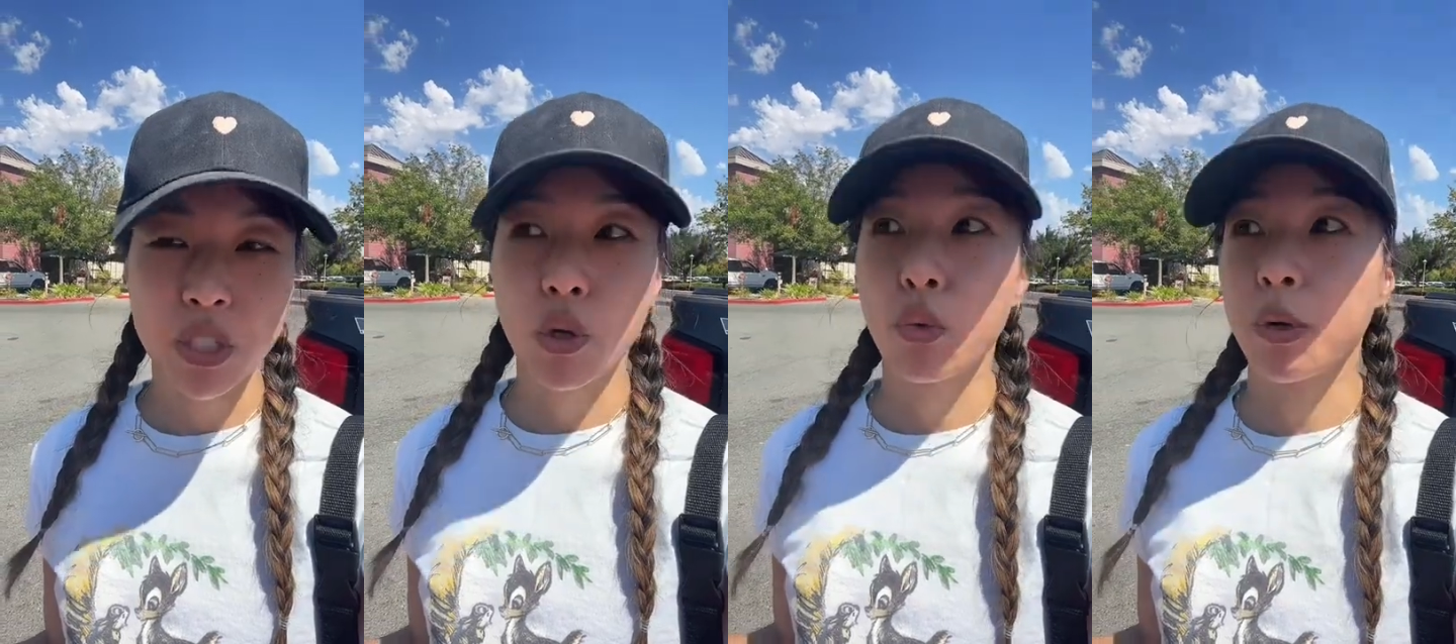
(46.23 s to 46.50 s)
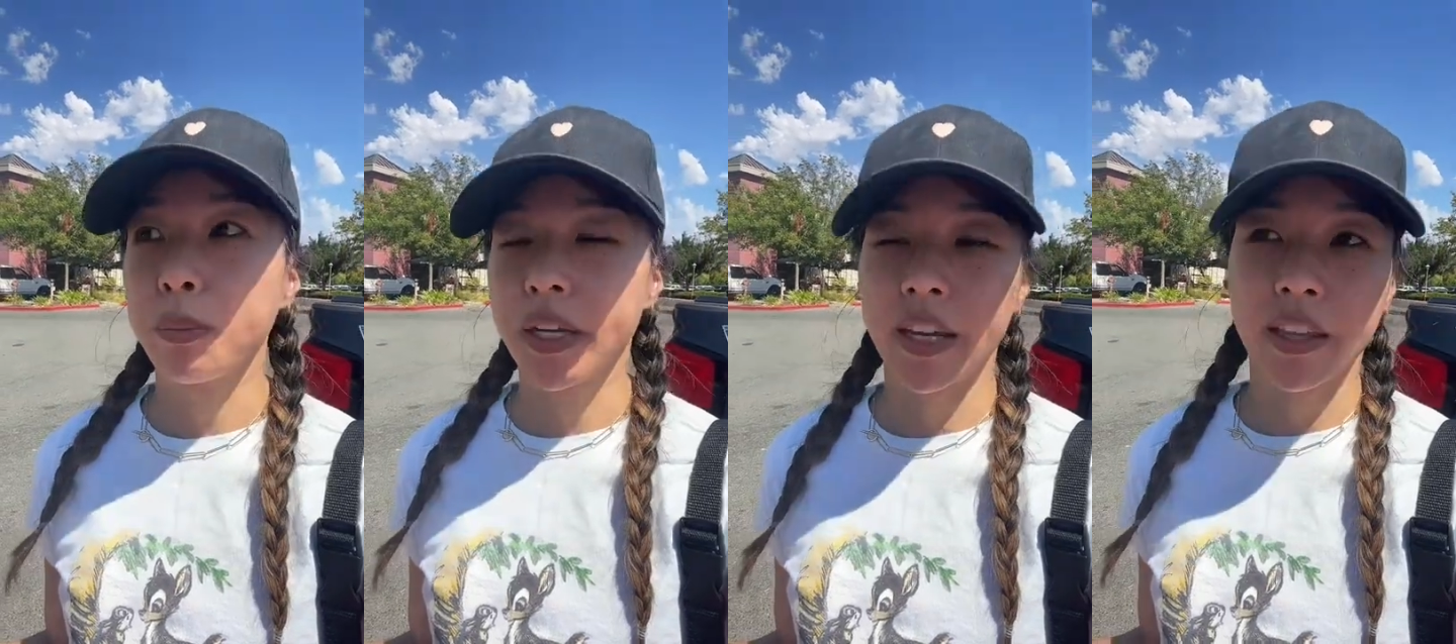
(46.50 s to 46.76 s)
so
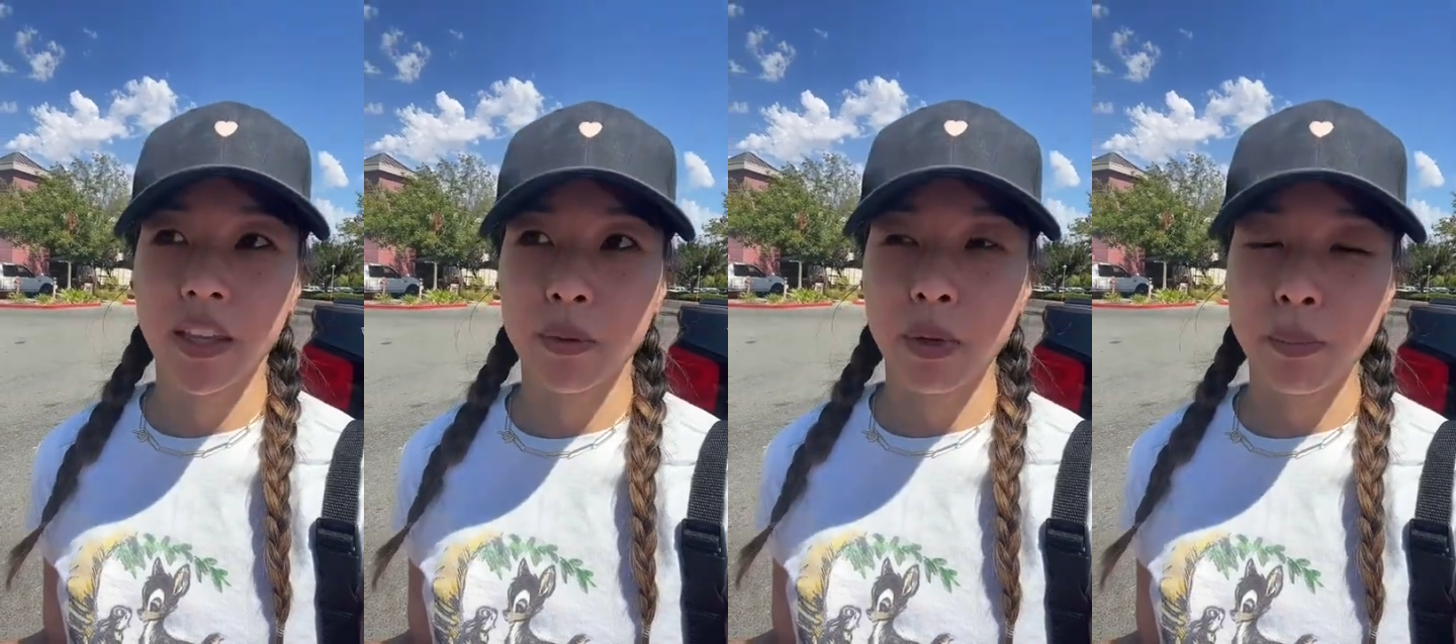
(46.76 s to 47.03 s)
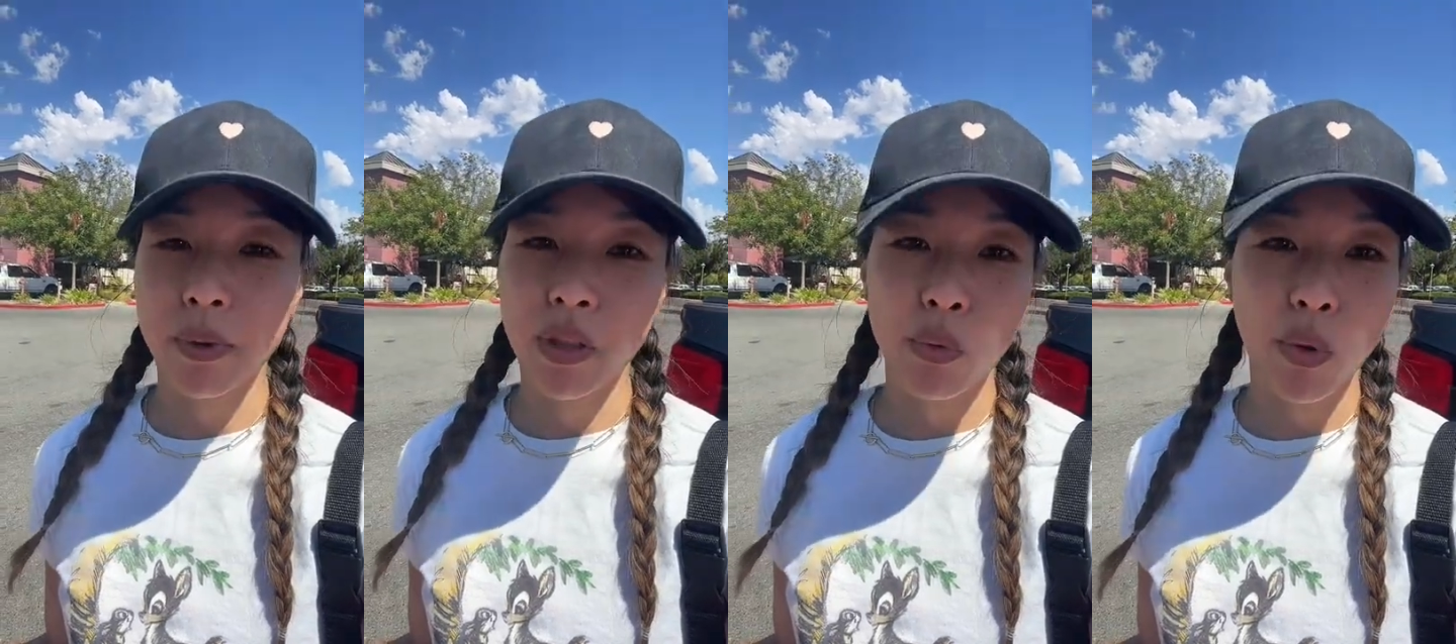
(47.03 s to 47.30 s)
we're picking them
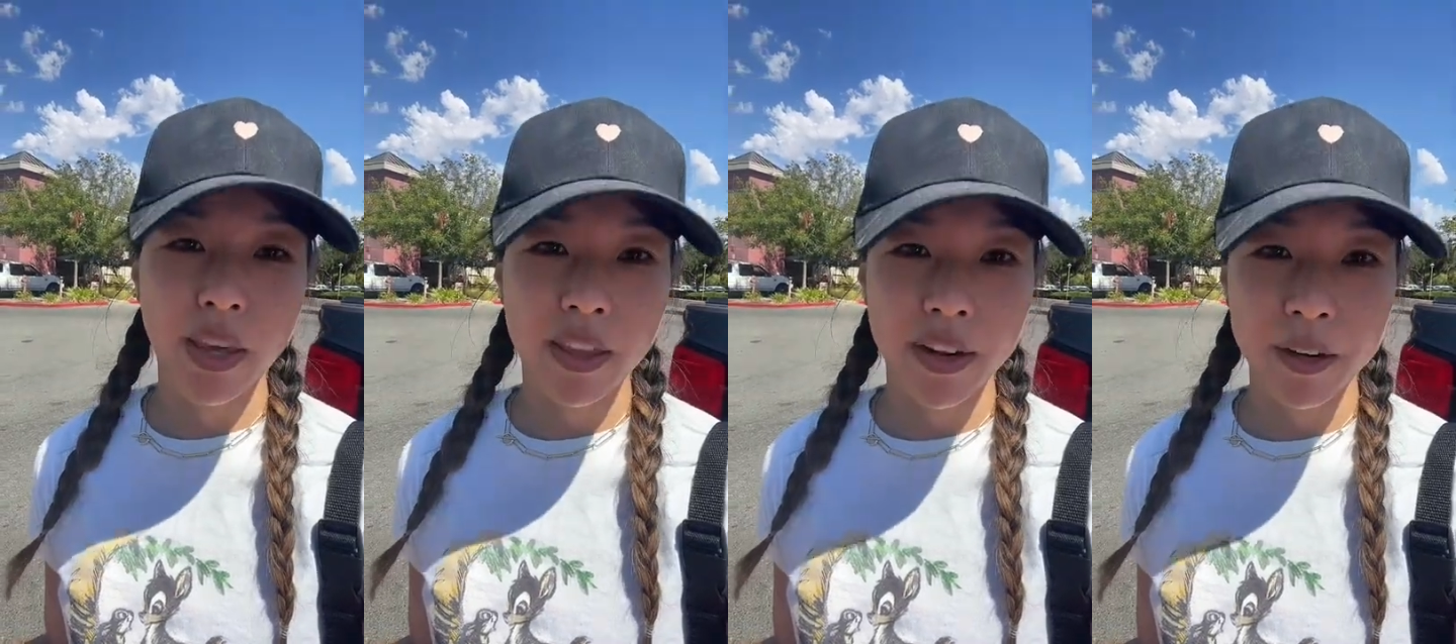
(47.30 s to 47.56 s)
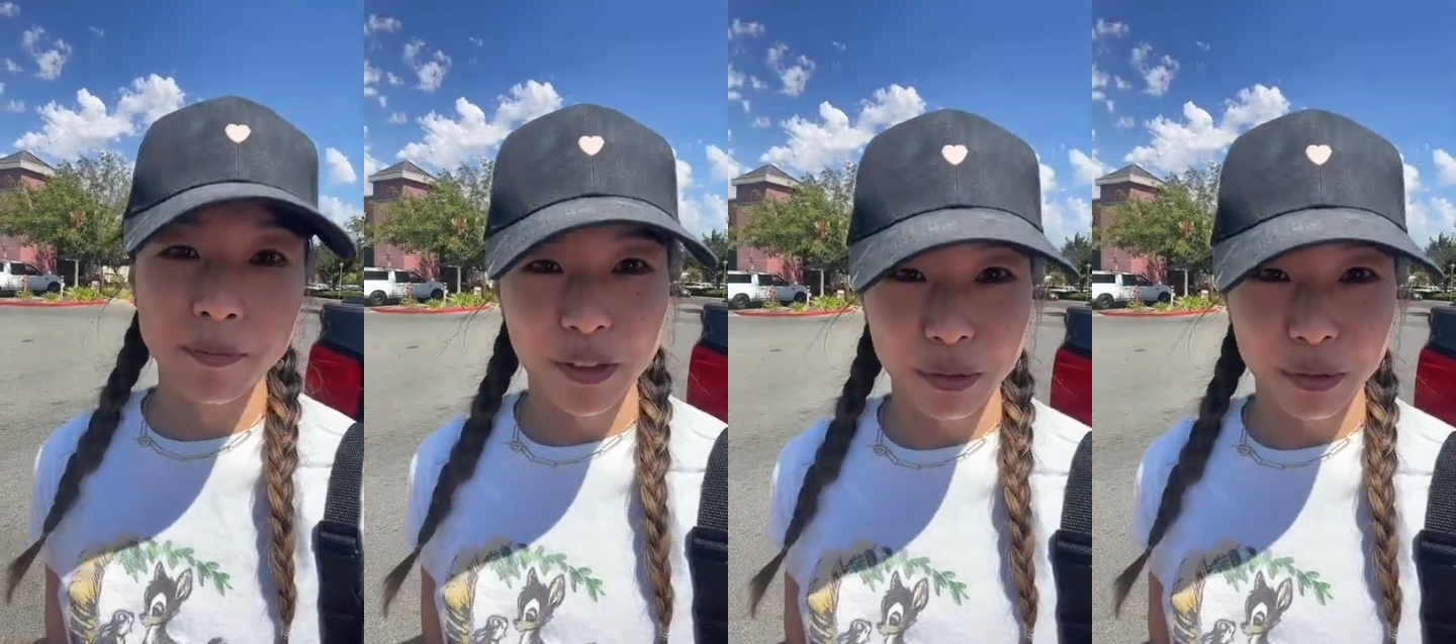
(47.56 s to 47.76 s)
up on the way there.